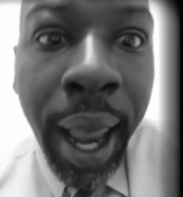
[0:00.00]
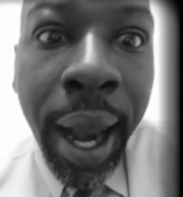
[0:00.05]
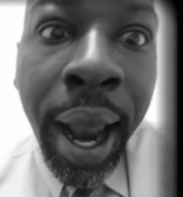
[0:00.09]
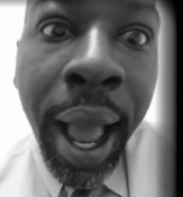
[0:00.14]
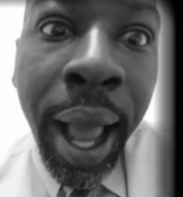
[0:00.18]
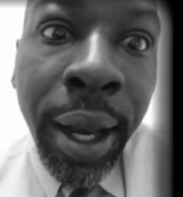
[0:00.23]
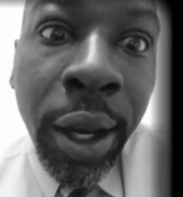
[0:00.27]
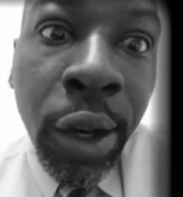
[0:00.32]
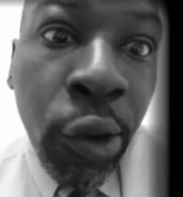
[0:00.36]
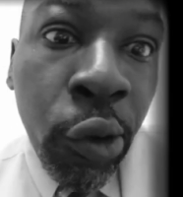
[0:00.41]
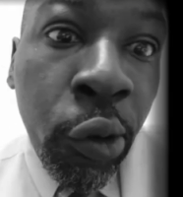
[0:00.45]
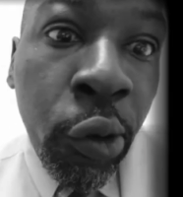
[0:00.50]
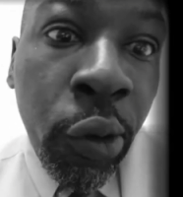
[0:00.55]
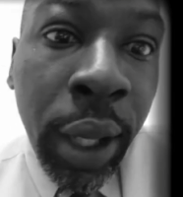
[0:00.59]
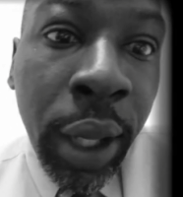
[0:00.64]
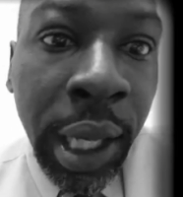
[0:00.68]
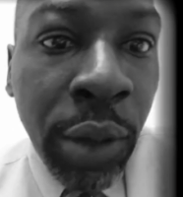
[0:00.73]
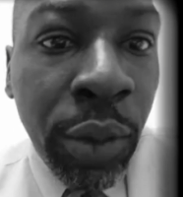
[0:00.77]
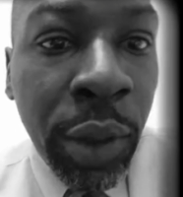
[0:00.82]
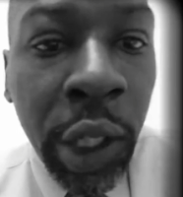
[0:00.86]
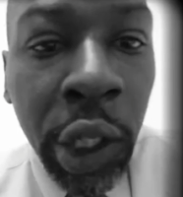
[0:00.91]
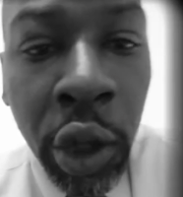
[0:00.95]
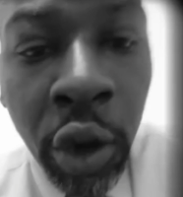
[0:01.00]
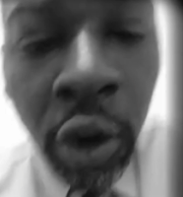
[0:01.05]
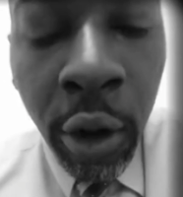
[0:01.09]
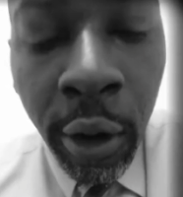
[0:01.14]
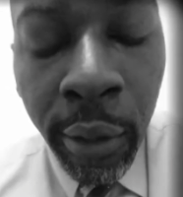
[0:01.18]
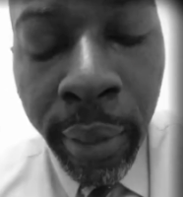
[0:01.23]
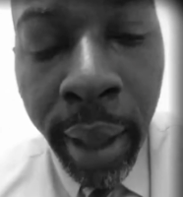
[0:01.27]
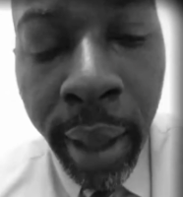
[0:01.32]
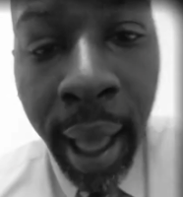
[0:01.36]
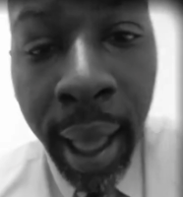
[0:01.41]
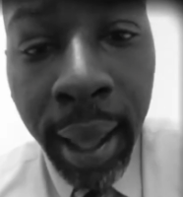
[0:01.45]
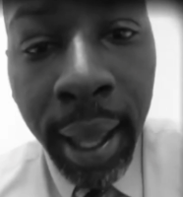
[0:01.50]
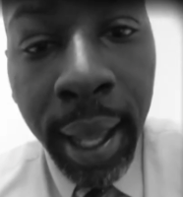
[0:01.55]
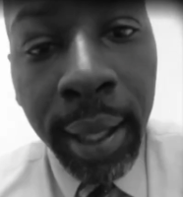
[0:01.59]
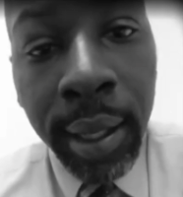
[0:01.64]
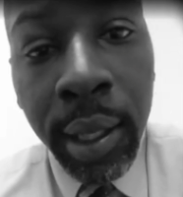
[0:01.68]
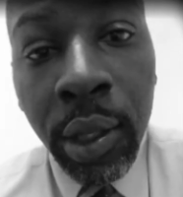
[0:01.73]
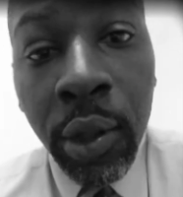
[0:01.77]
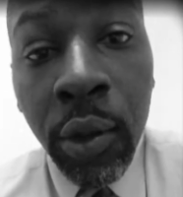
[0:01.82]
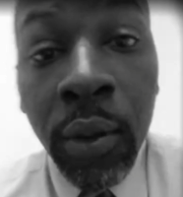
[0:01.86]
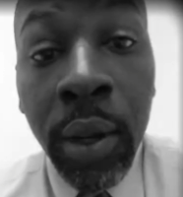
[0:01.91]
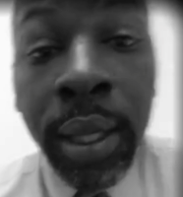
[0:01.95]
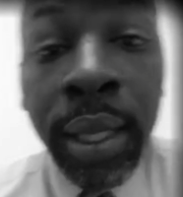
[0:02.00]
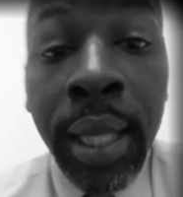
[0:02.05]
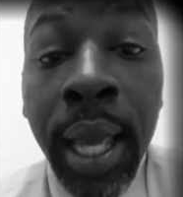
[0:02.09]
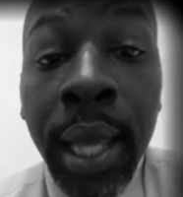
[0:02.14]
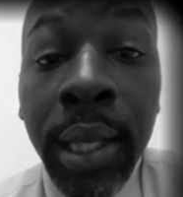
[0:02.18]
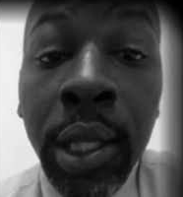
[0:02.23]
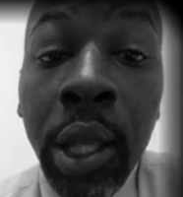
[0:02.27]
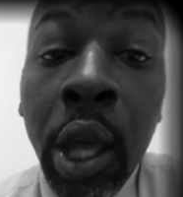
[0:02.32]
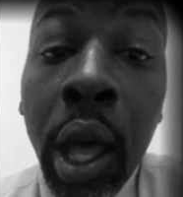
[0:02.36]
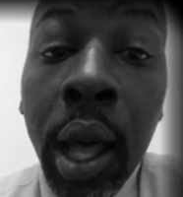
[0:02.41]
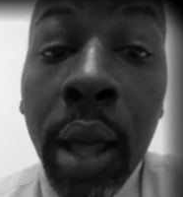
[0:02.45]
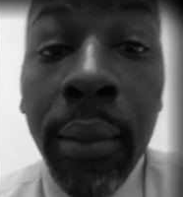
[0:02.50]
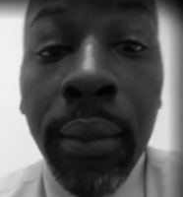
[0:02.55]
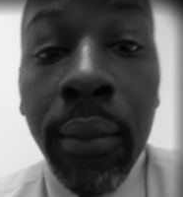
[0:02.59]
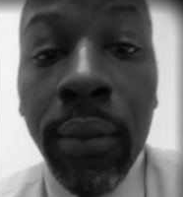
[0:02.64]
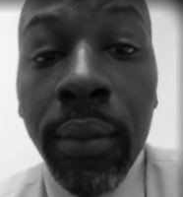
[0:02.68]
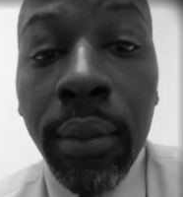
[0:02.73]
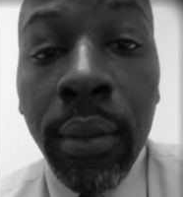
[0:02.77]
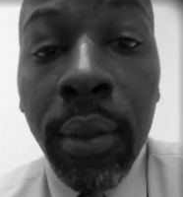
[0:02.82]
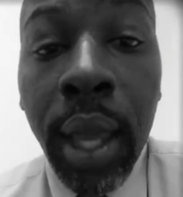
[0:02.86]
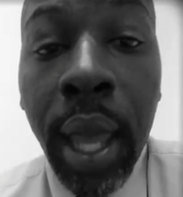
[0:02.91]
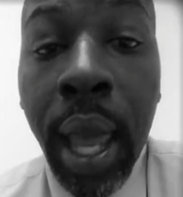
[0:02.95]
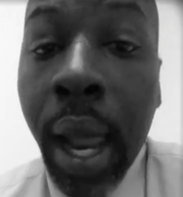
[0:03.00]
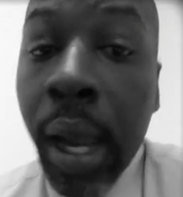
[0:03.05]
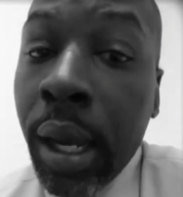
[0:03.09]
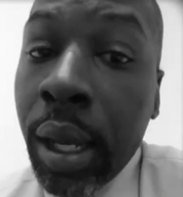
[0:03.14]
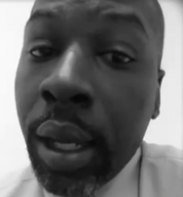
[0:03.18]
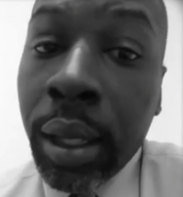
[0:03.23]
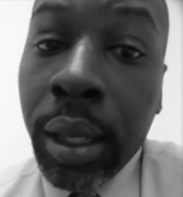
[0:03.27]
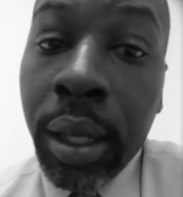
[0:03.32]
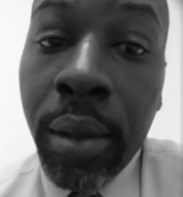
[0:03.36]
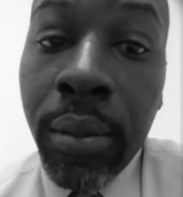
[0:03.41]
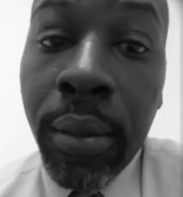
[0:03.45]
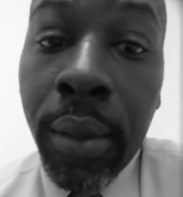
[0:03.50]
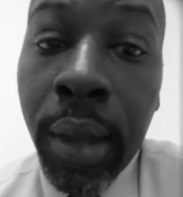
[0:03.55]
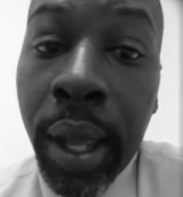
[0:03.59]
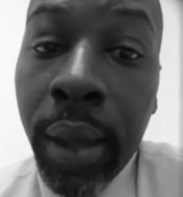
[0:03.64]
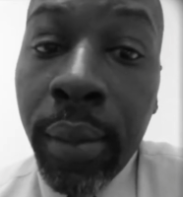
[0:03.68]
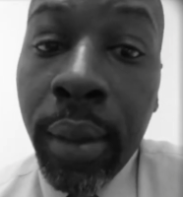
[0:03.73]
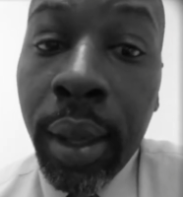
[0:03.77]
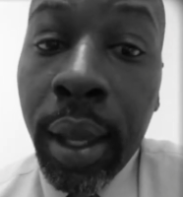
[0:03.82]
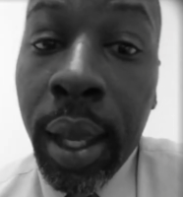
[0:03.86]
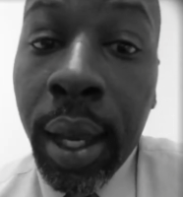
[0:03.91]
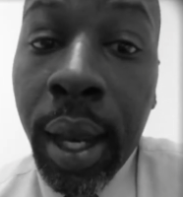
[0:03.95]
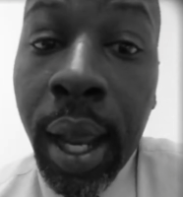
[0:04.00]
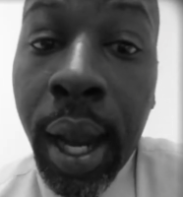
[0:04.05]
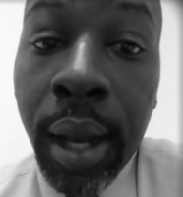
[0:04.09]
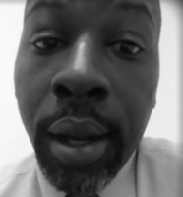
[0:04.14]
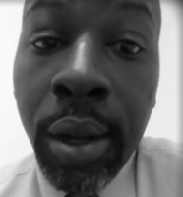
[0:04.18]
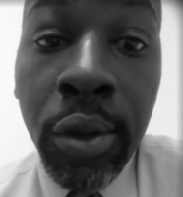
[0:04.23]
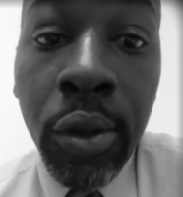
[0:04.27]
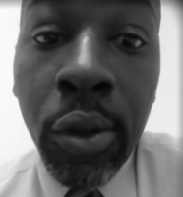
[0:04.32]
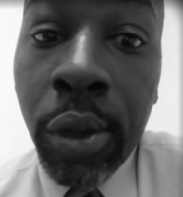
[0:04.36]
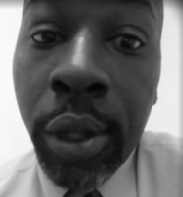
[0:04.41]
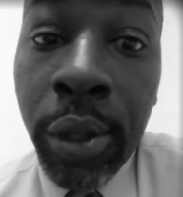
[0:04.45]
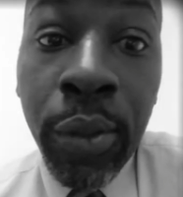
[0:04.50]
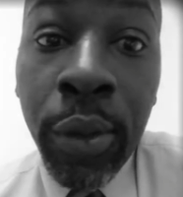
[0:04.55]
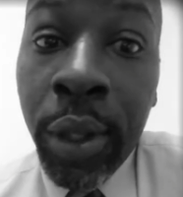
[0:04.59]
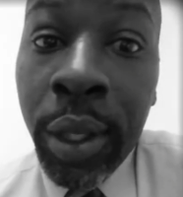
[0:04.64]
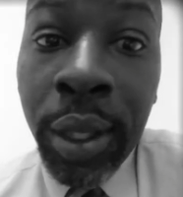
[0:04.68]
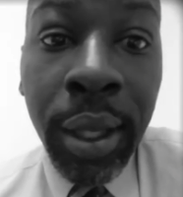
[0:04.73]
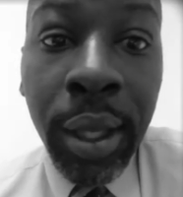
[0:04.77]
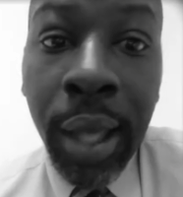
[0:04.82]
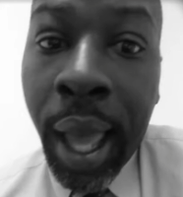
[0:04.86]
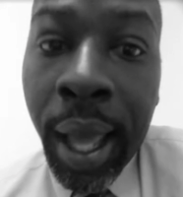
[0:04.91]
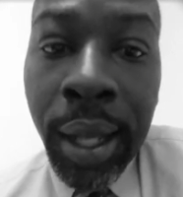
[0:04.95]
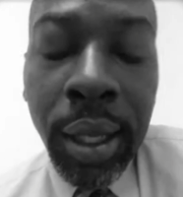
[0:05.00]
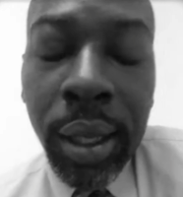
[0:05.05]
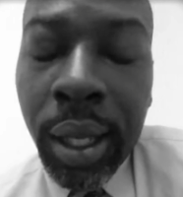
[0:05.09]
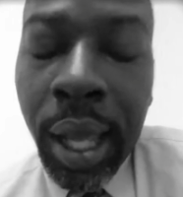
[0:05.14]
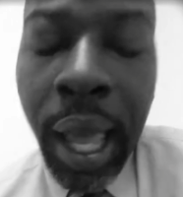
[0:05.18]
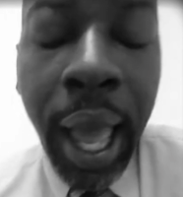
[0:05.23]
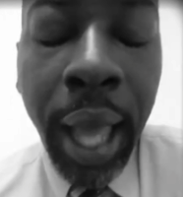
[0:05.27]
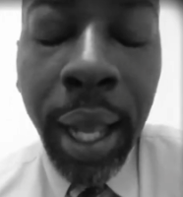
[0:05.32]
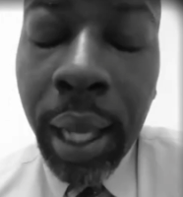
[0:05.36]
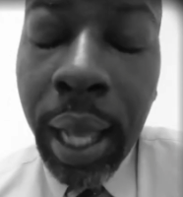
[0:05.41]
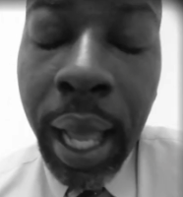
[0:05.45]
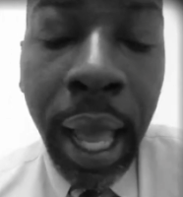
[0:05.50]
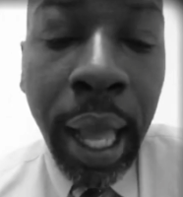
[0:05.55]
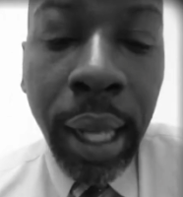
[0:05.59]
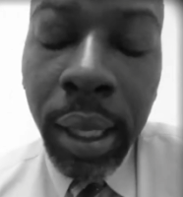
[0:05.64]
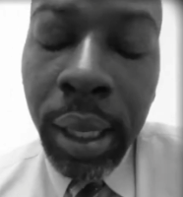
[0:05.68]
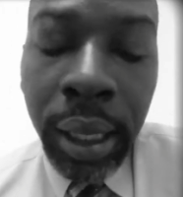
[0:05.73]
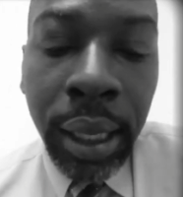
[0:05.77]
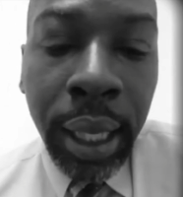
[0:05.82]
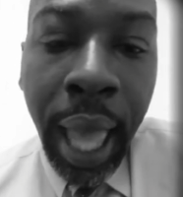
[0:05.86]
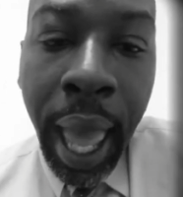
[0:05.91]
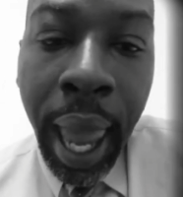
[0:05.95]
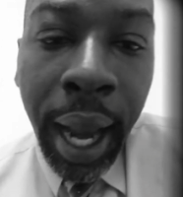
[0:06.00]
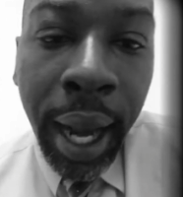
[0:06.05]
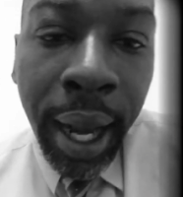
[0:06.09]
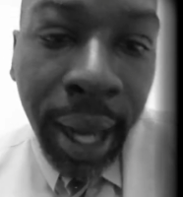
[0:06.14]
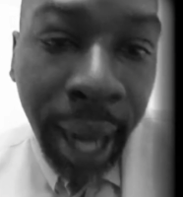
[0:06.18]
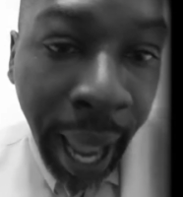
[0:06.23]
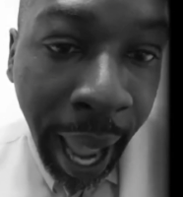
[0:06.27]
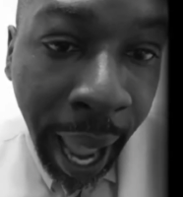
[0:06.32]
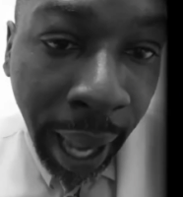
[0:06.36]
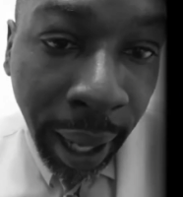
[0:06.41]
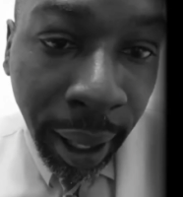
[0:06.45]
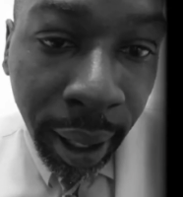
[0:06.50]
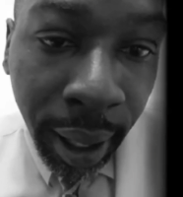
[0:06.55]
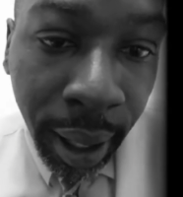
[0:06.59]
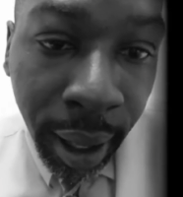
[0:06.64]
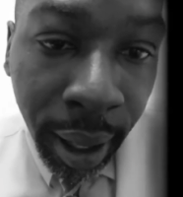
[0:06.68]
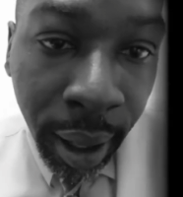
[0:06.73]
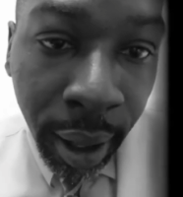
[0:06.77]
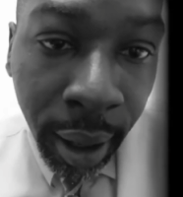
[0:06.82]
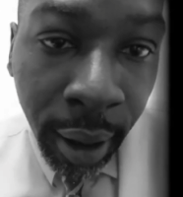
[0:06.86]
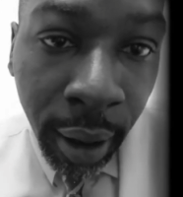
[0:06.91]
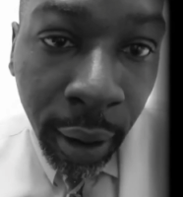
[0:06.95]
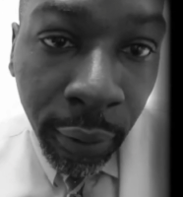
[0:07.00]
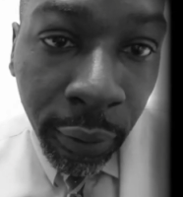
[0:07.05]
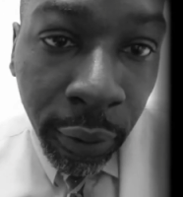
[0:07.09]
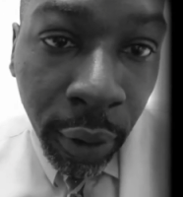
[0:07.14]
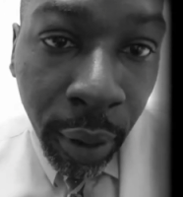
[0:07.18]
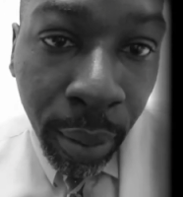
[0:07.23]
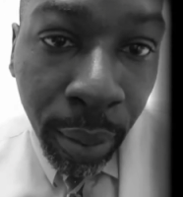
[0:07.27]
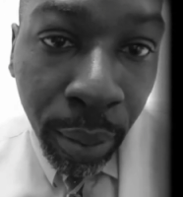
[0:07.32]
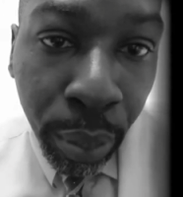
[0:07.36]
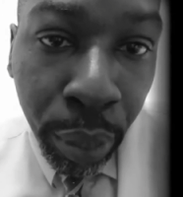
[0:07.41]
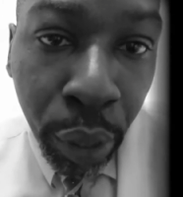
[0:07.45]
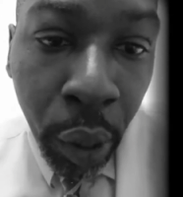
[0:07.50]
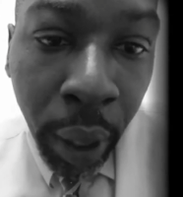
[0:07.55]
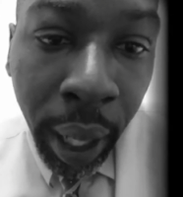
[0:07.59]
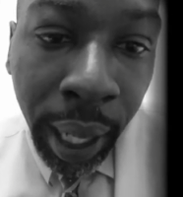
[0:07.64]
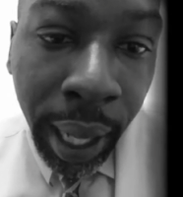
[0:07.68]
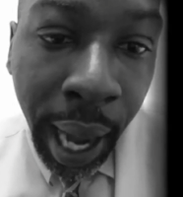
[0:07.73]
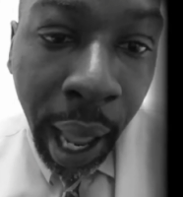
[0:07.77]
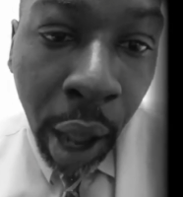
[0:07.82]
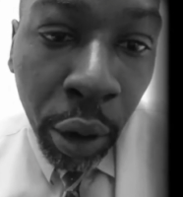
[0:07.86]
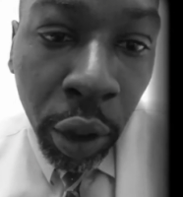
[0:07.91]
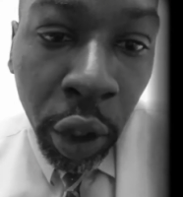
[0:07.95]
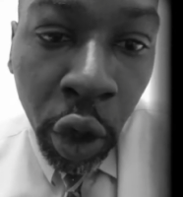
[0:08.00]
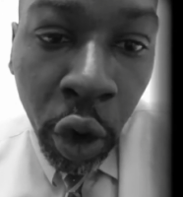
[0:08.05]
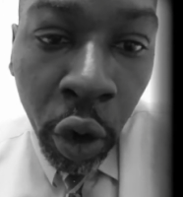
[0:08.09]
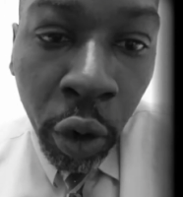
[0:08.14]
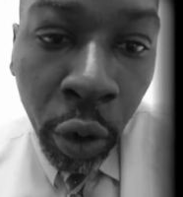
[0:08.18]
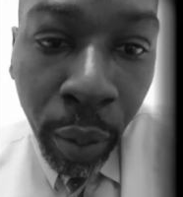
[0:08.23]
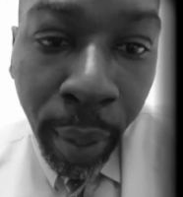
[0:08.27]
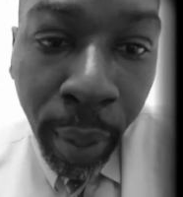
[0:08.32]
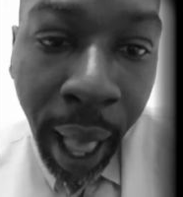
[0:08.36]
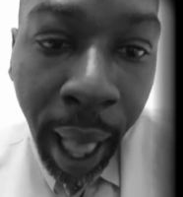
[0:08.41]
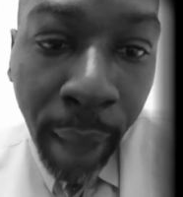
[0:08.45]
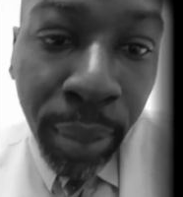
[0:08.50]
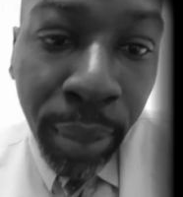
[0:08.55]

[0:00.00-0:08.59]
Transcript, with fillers: and I knew he was Yoruba as soon as I saw him. And I looked him up, and I knew he was. I I, I just got a knack from pointing out Yoruba